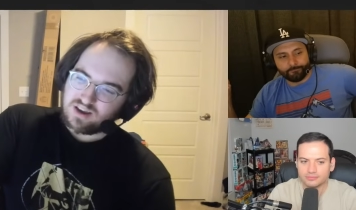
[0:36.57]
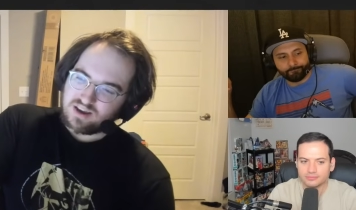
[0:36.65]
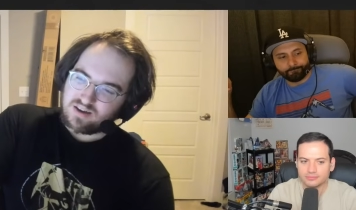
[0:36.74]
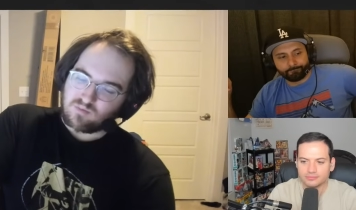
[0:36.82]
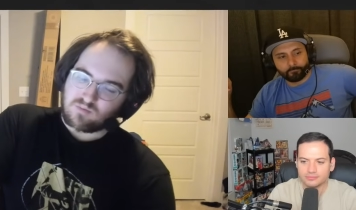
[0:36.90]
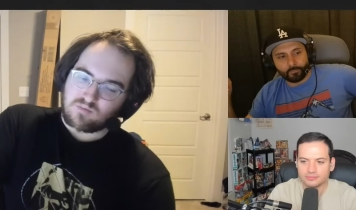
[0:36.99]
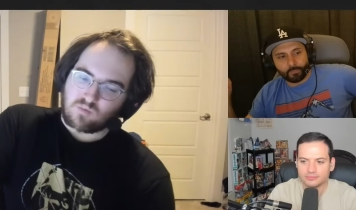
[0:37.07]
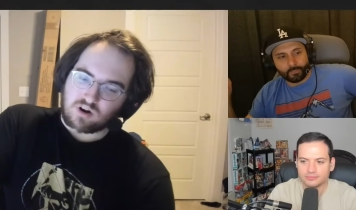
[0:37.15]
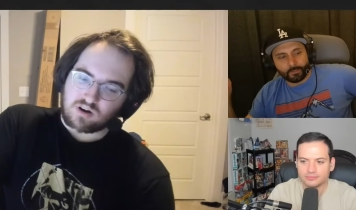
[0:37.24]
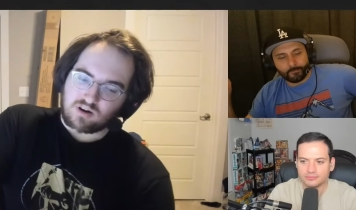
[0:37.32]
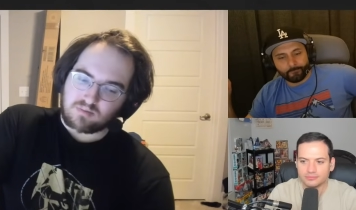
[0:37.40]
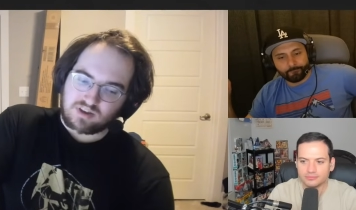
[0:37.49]
Speaker 1: uh,
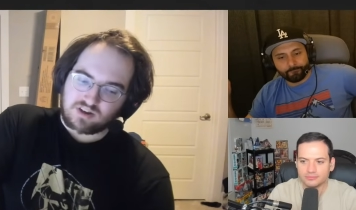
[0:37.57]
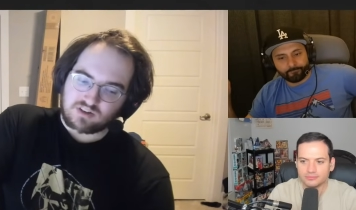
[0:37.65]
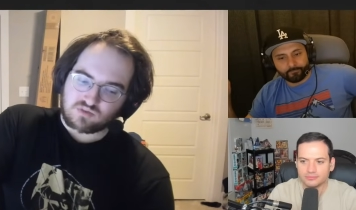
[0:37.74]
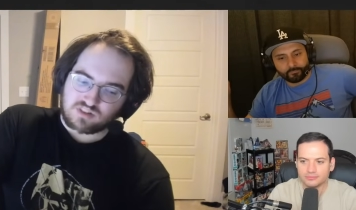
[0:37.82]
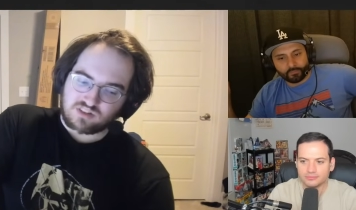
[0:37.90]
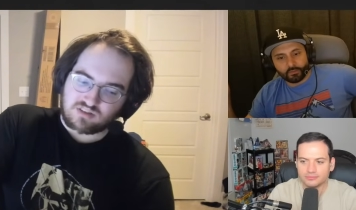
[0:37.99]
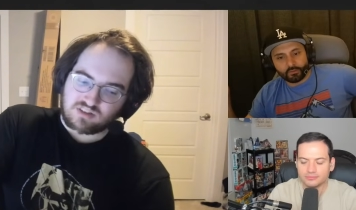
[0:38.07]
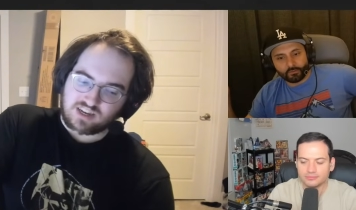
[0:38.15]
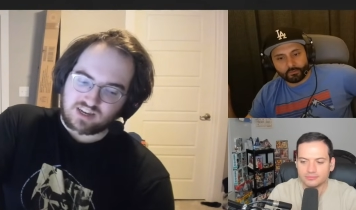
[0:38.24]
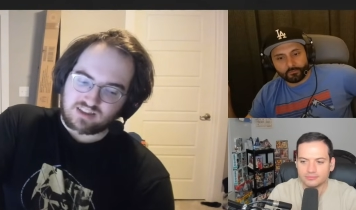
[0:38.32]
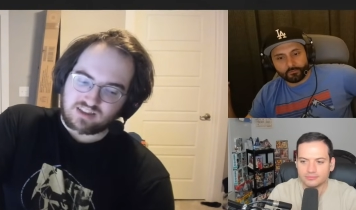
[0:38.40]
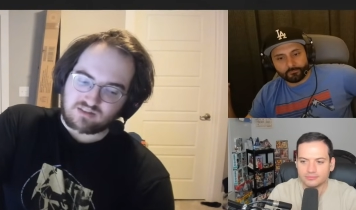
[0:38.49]
one of our players was still
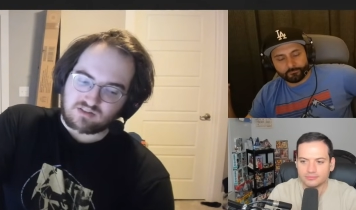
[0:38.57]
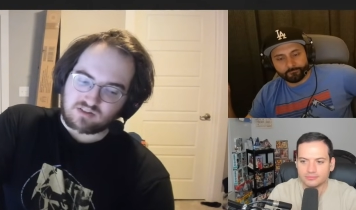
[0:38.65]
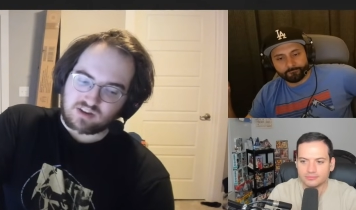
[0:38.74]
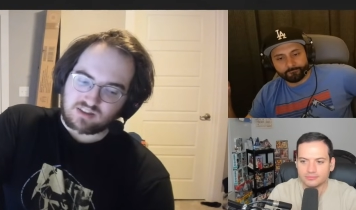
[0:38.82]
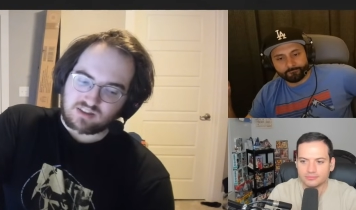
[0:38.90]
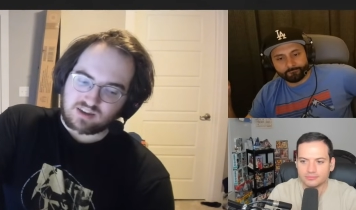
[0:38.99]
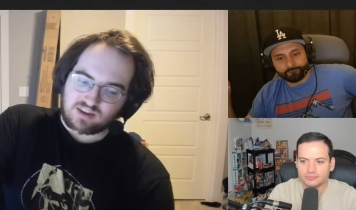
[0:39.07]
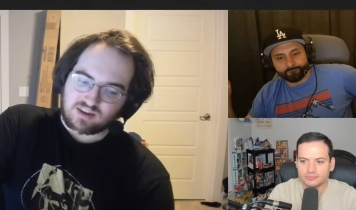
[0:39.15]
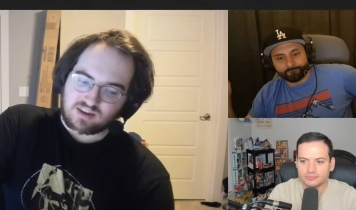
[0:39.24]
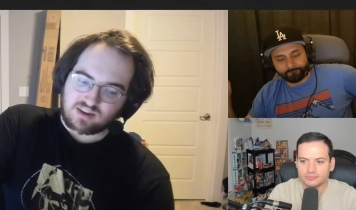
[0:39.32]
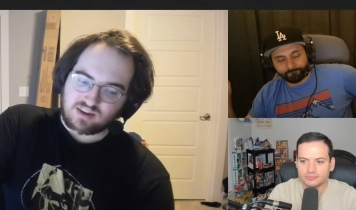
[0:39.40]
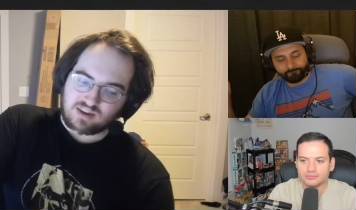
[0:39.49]
like kind of like learning like
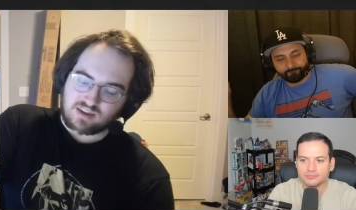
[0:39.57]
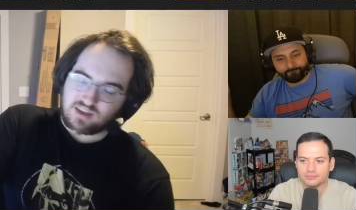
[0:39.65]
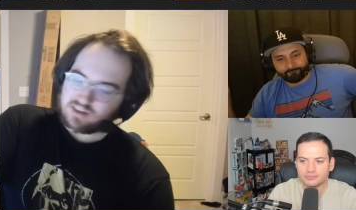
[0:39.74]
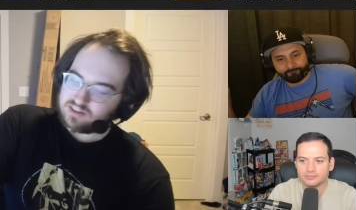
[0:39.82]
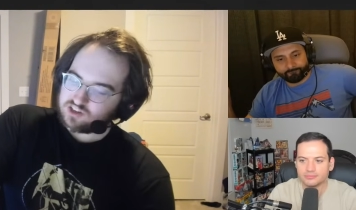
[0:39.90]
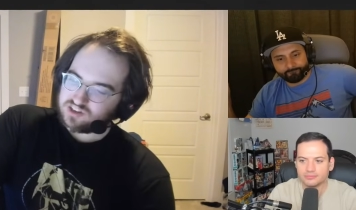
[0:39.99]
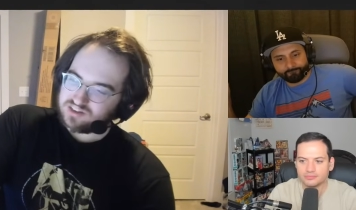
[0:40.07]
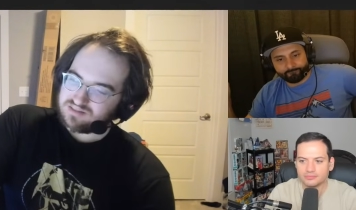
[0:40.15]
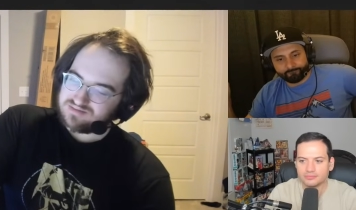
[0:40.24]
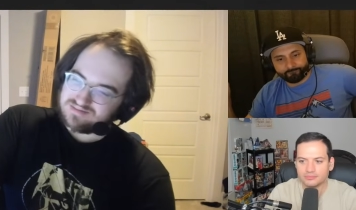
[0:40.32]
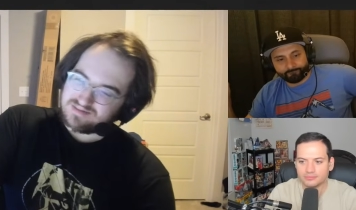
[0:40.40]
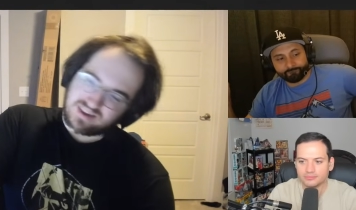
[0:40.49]
uh, English
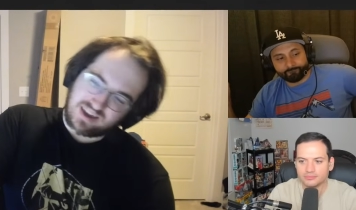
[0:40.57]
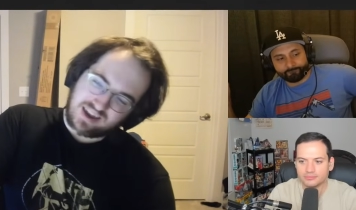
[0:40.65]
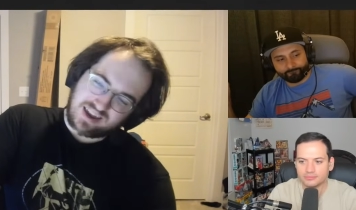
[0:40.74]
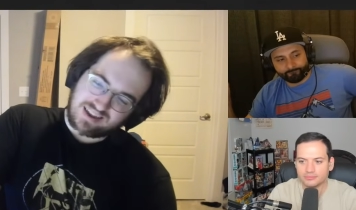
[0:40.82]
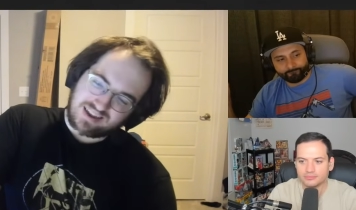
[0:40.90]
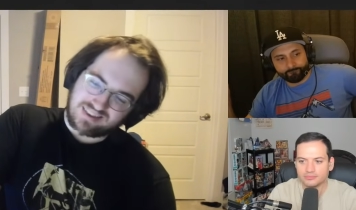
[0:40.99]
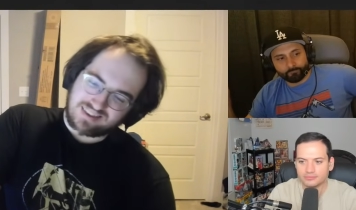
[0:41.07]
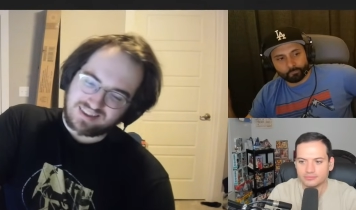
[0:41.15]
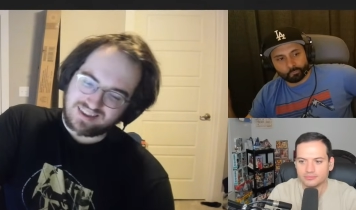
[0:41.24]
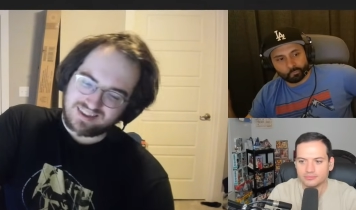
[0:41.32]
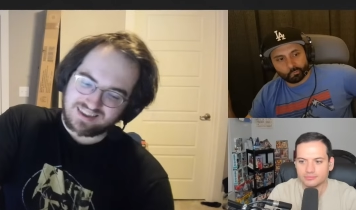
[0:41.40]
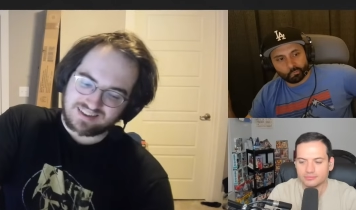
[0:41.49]
still, mm-hmm.
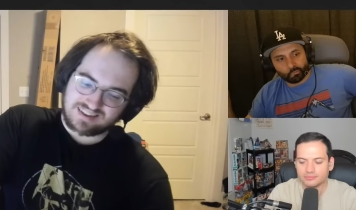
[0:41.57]
and